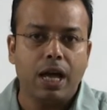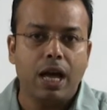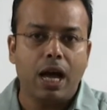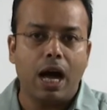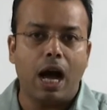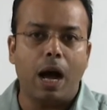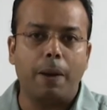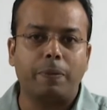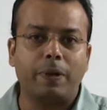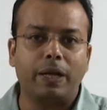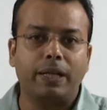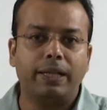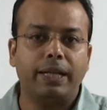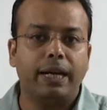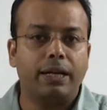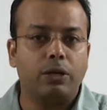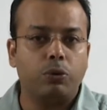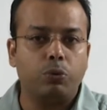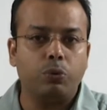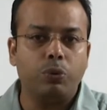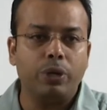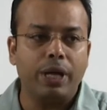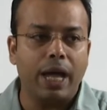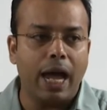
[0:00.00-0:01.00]
After
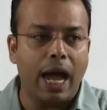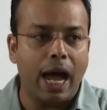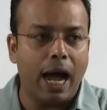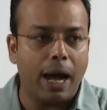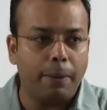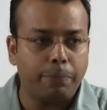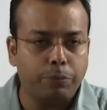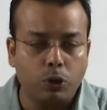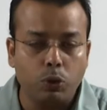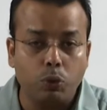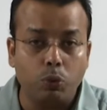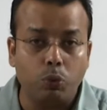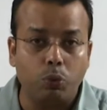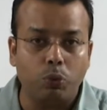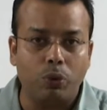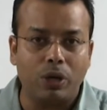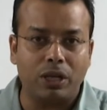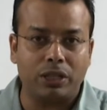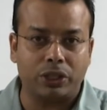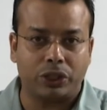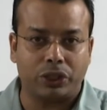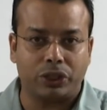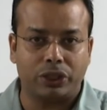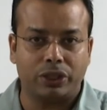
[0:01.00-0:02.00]
that we have to
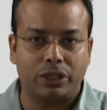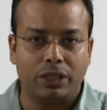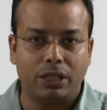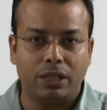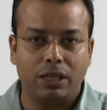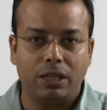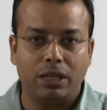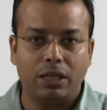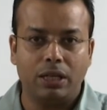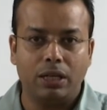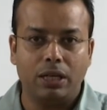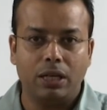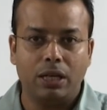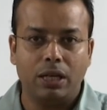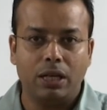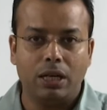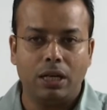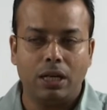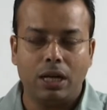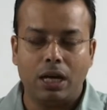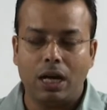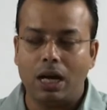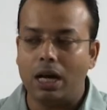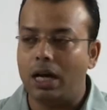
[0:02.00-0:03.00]
wash
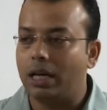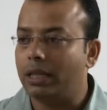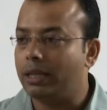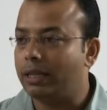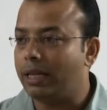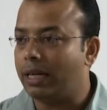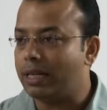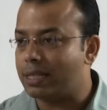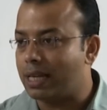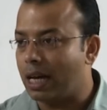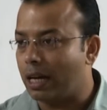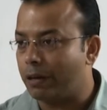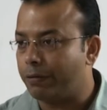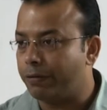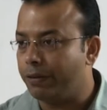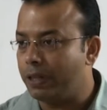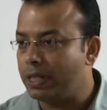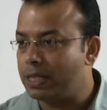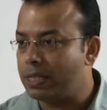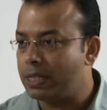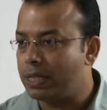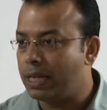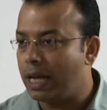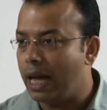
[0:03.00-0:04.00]
that
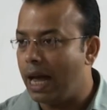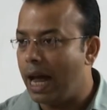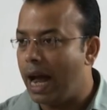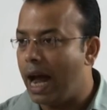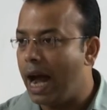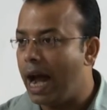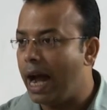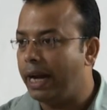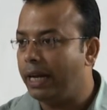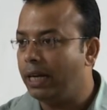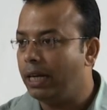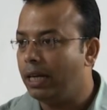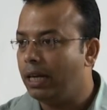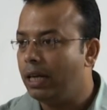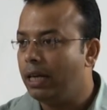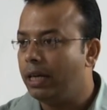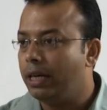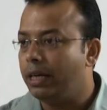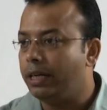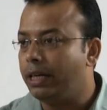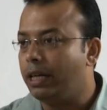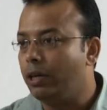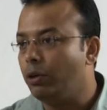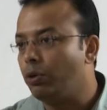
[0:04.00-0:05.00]
surface, and
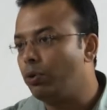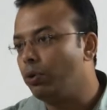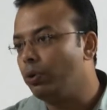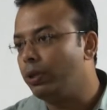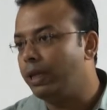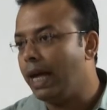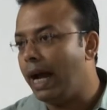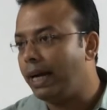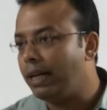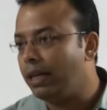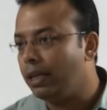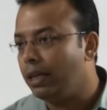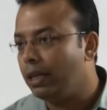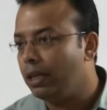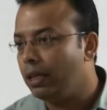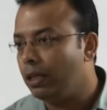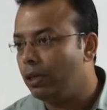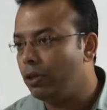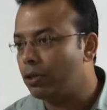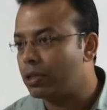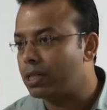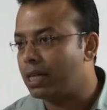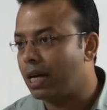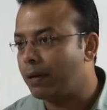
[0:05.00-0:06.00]
due to that
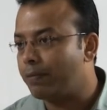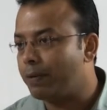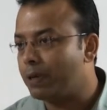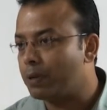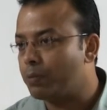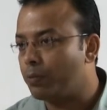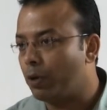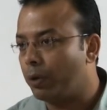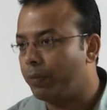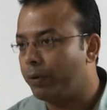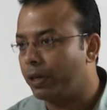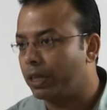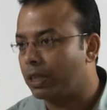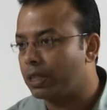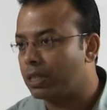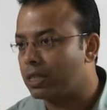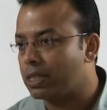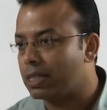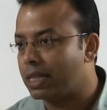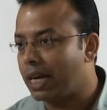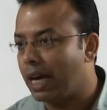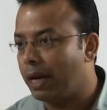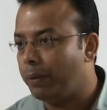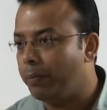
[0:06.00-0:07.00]
your surface
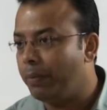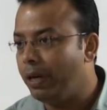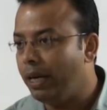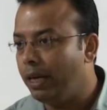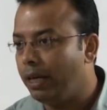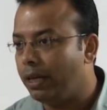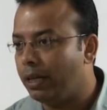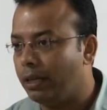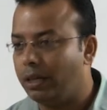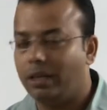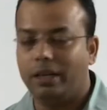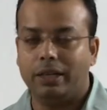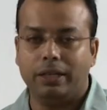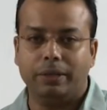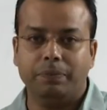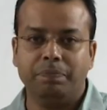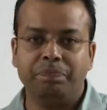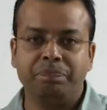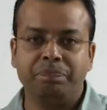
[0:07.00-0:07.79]
modifications can be done.